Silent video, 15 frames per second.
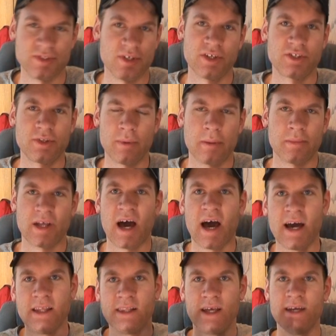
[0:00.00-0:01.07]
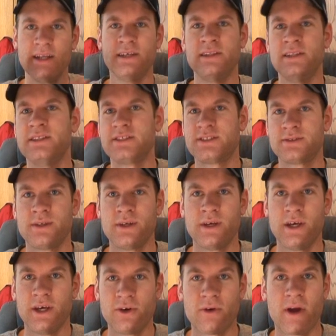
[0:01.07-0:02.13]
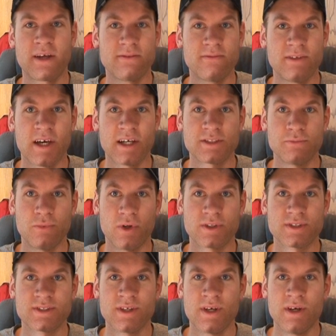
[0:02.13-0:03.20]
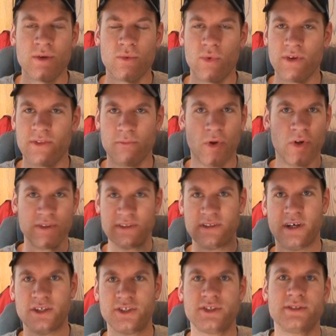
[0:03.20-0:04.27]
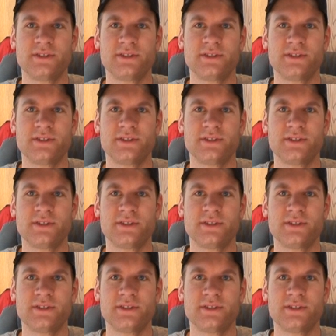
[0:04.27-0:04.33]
So you're actually going to be able to highlight in these interactive textbooks with multi-touch.